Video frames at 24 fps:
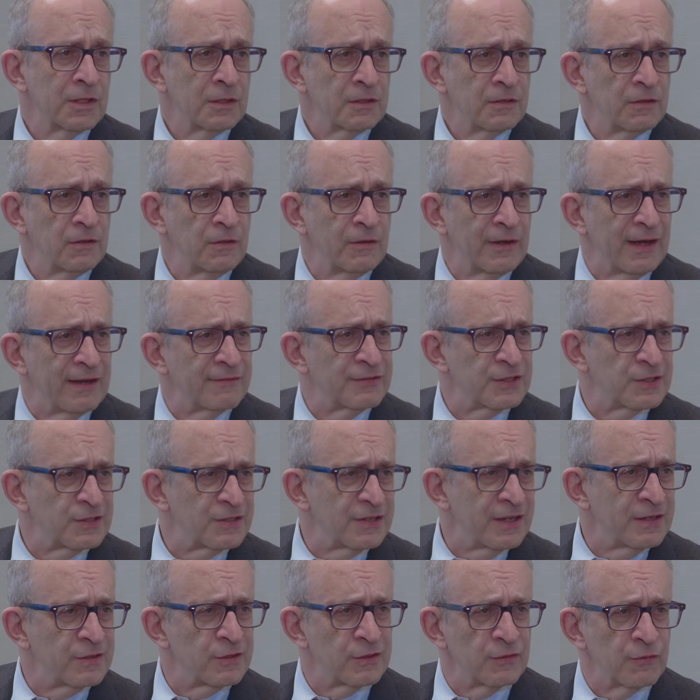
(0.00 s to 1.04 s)
do you have a
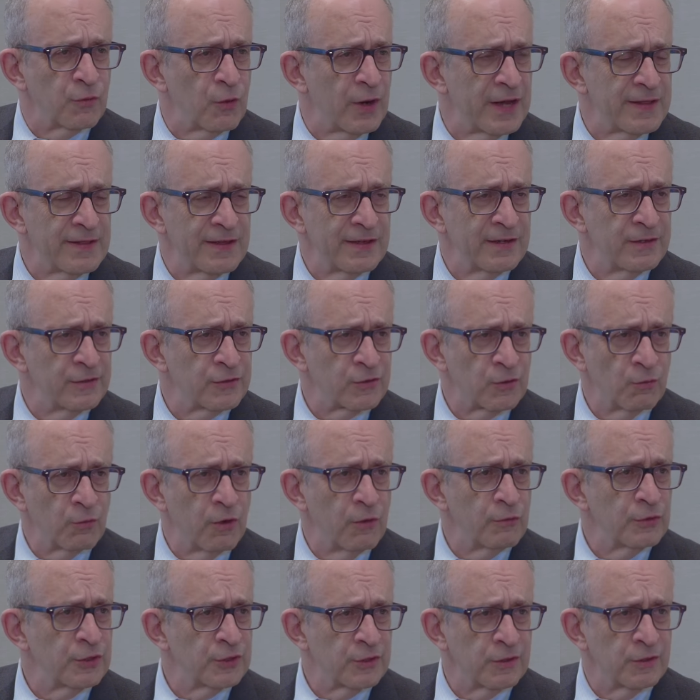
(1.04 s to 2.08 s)
sense of why that is or
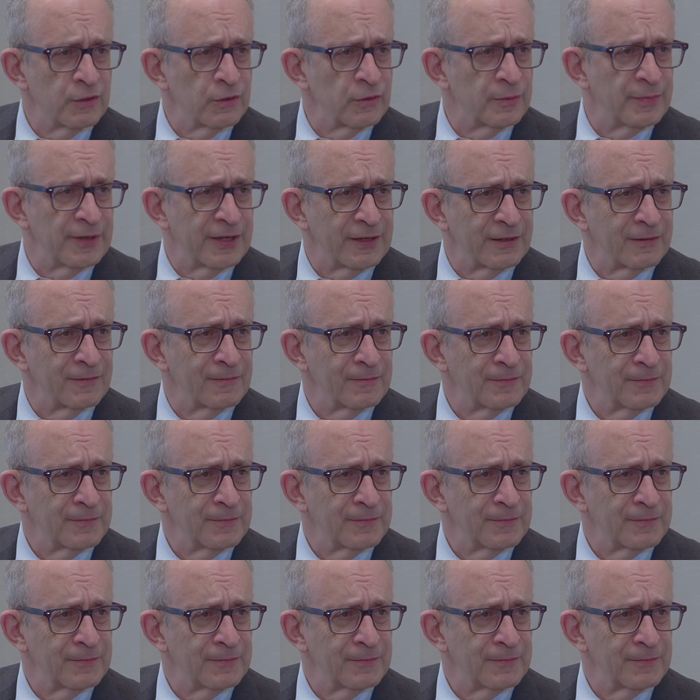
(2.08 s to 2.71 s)
what we should do about it?